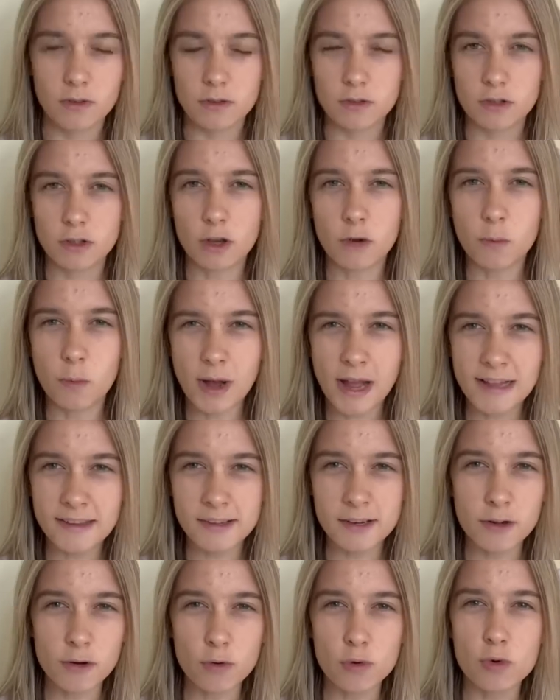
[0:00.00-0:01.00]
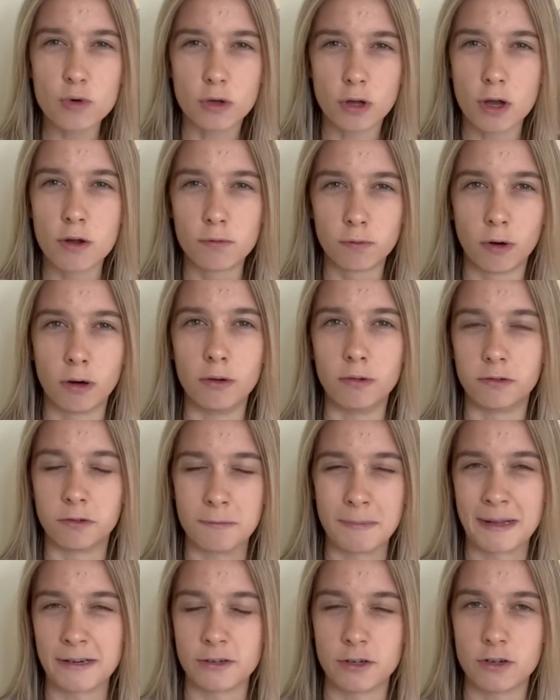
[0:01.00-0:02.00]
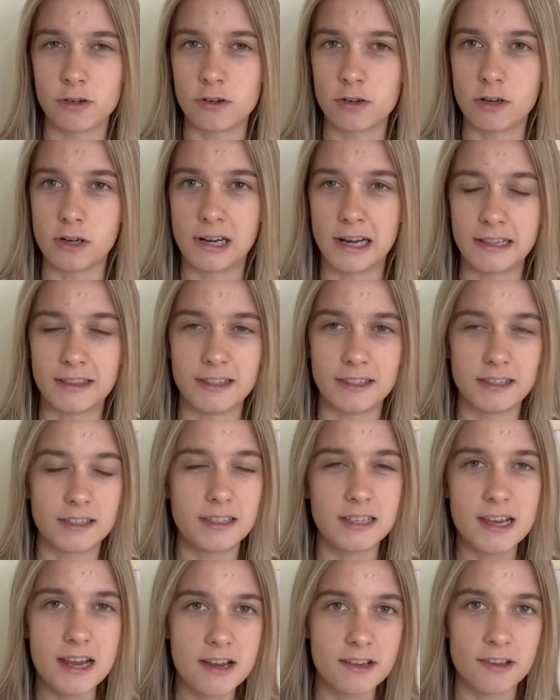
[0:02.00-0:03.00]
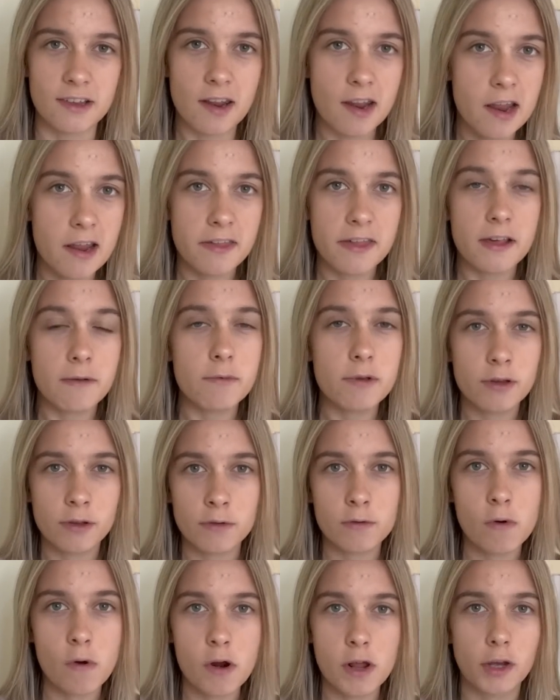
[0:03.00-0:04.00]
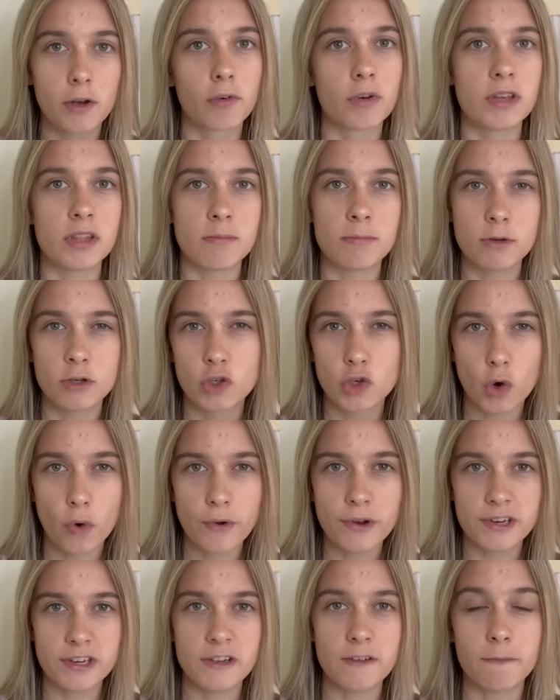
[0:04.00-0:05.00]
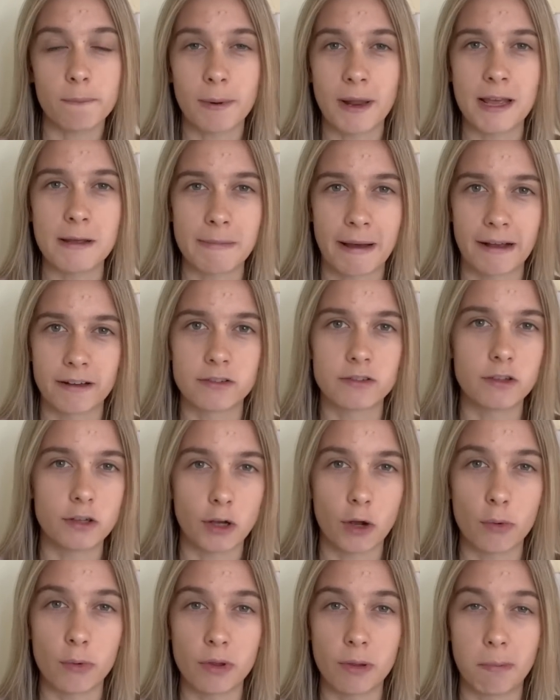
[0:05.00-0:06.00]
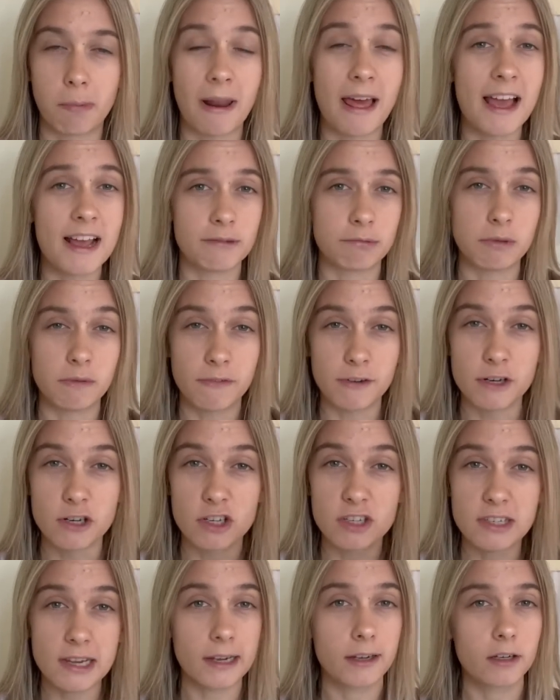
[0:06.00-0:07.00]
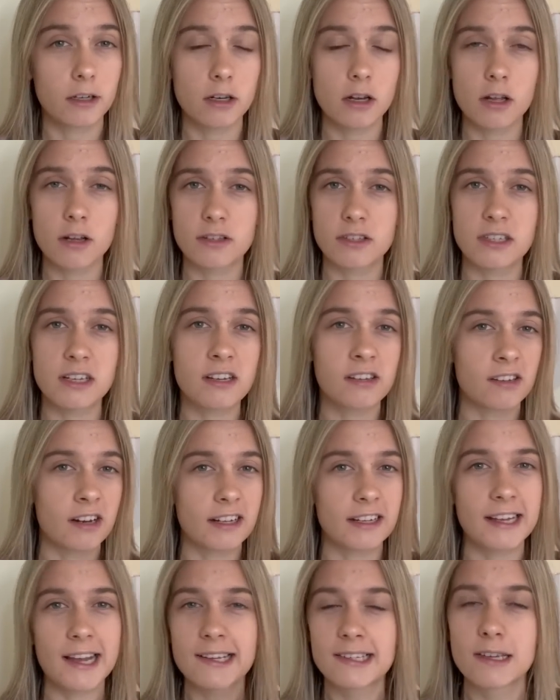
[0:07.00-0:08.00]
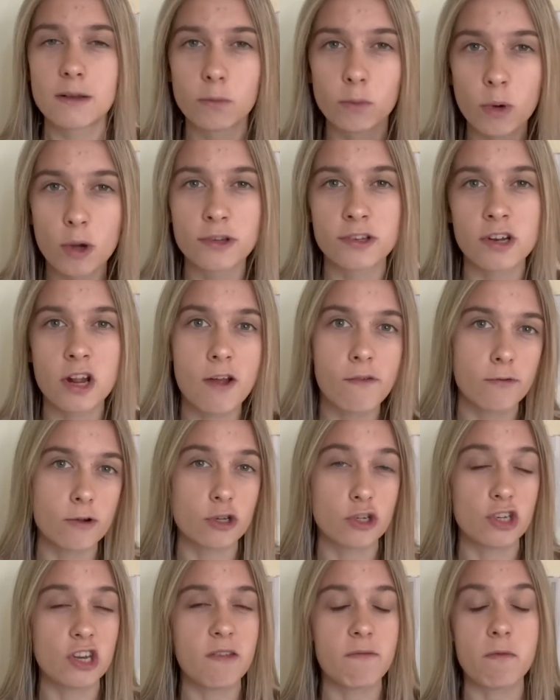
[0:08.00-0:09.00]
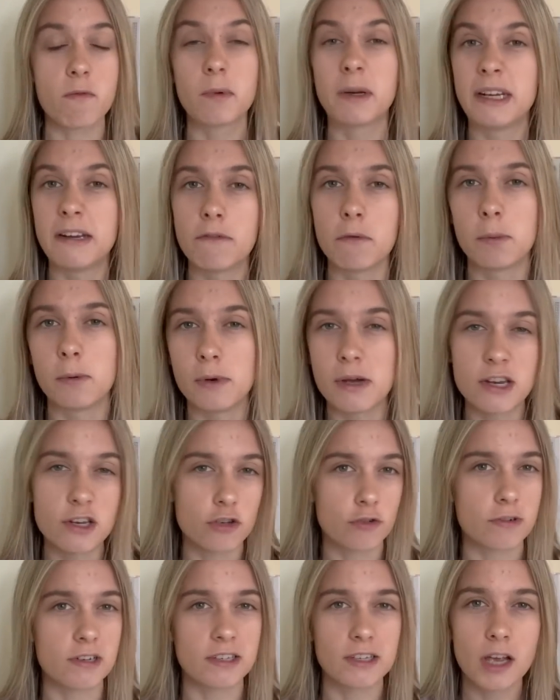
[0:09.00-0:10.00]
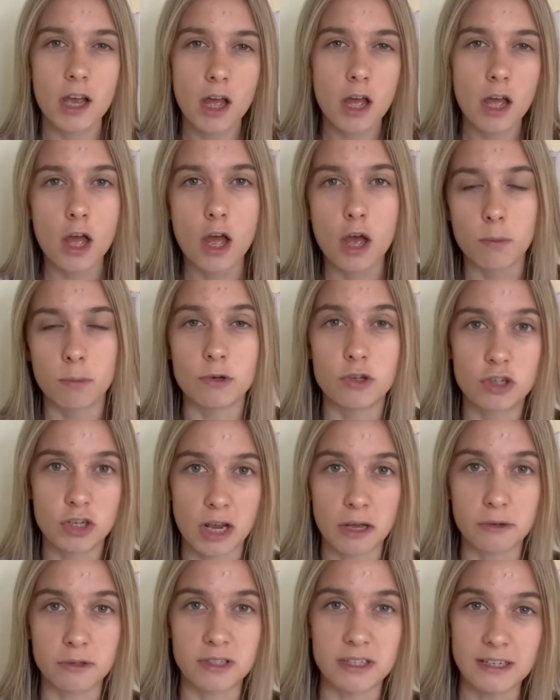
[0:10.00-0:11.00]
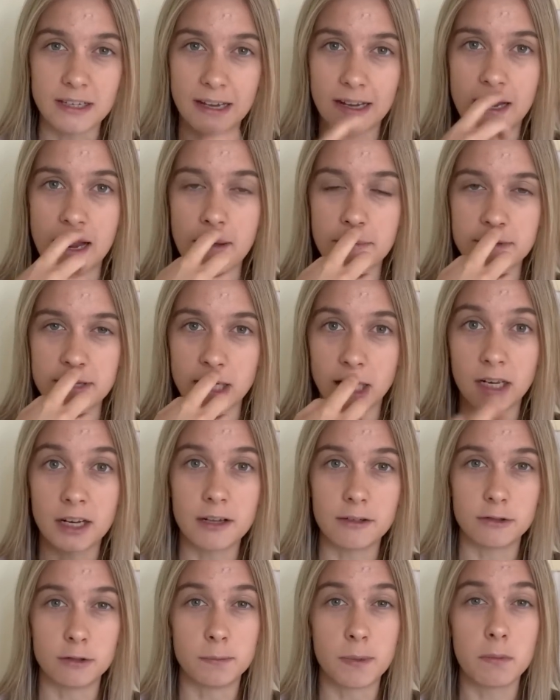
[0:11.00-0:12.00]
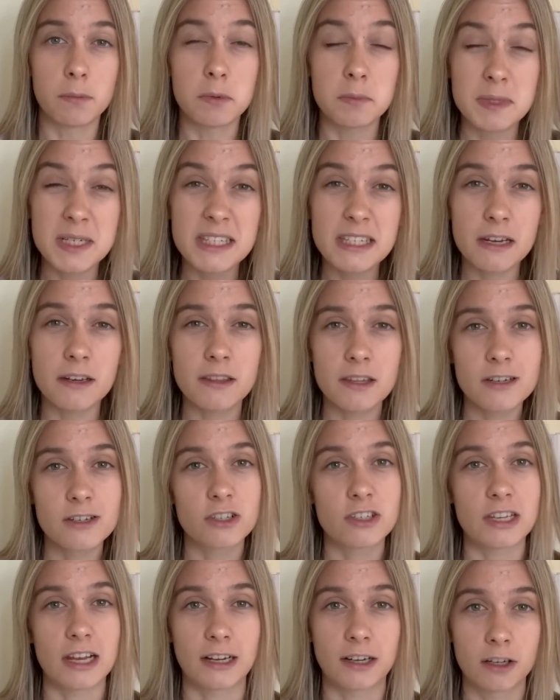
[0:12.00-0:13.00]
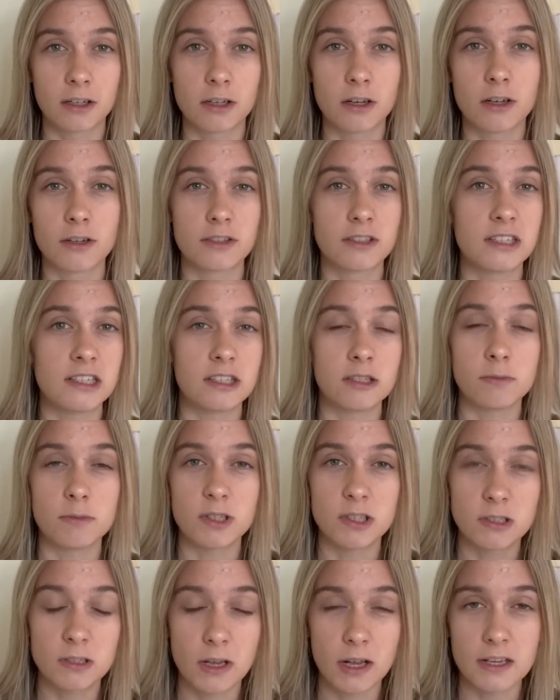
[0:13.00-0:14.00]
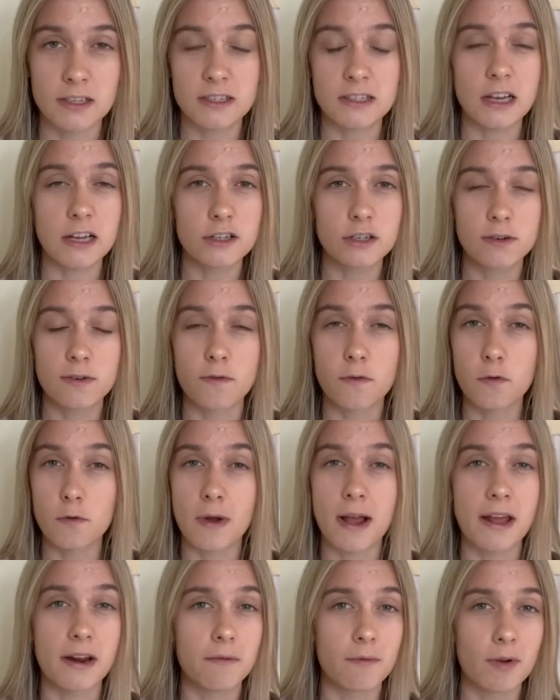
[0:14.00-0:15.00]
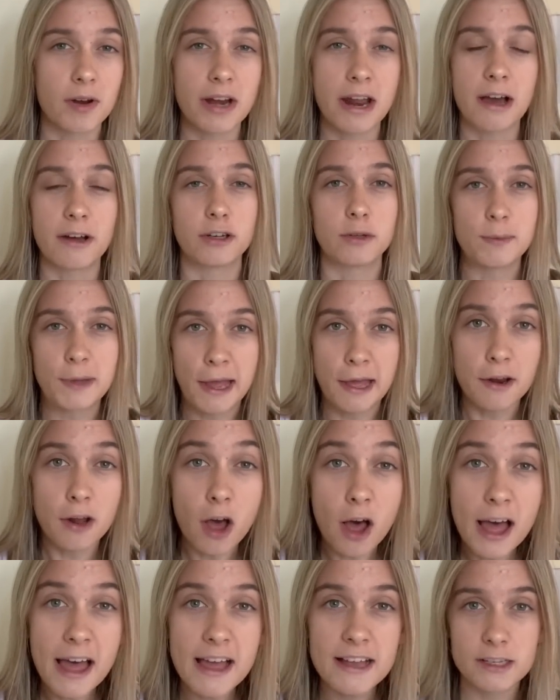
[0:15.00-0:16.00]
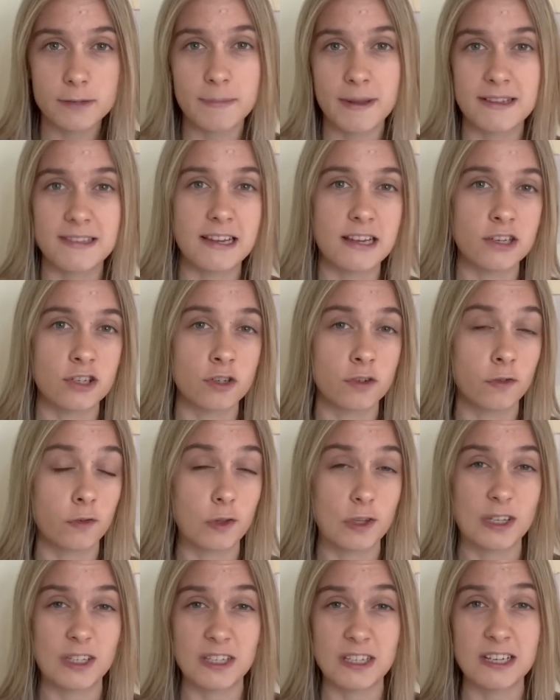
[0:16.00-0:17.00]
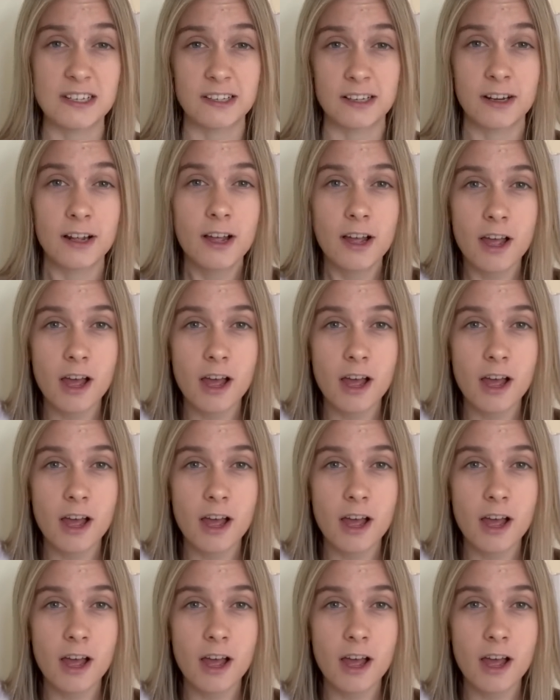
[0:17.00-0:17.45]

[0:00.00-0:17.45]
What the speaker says: So where did it all go wrong for Manchester United this season? And I think we can all agree the majority of blame has to go on the players. We finished second last season. I guess it was an overachievement with Liverpool injuries, with Chelsea collapsing a little bit. But we did finish second last season. We signed Sancho, Varane and Ronaldo. We had high expectations for this season.